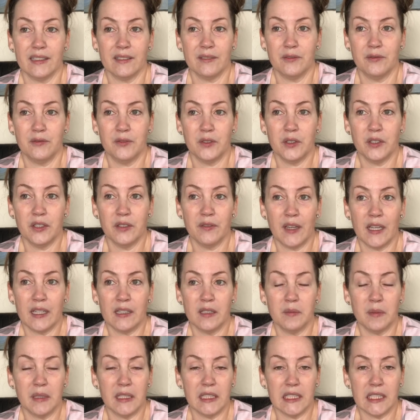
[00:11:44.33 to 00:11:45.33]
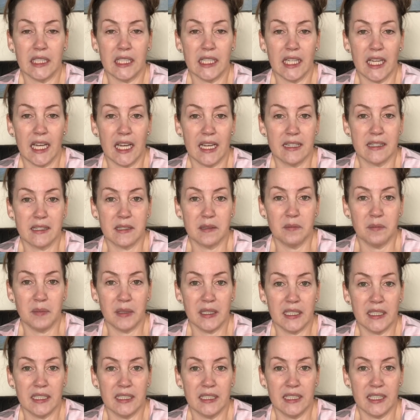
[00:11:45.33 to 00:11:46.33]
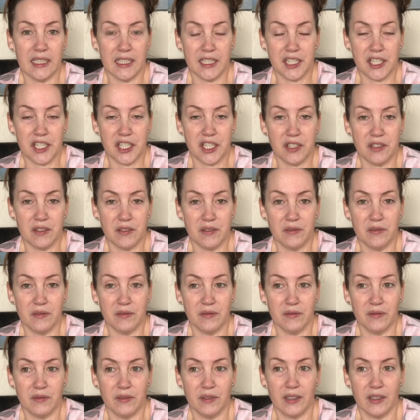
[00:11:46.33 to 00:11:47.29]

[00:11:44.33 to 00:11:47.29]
food availability hasn't been an issue